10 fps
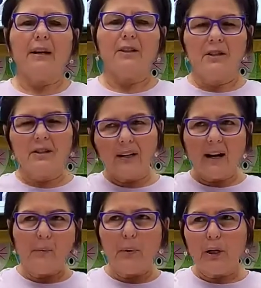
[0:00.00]
You just
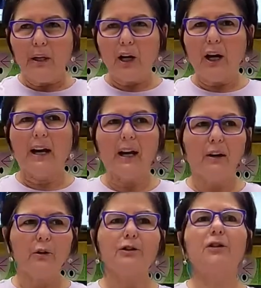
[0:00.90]
kind of put it in your head. Of
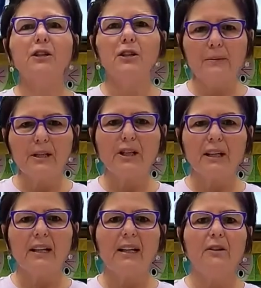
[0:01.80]
course, you need your
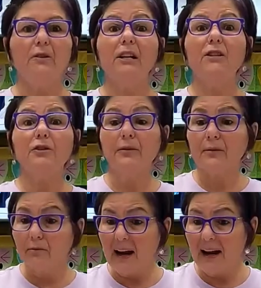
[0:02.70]
machine, you need your
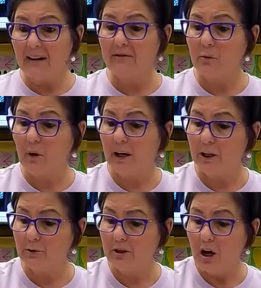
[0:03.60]
thread if you want to
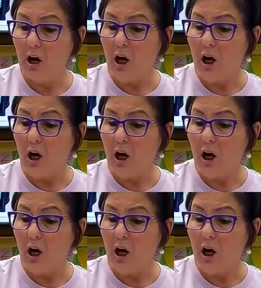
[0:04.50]
use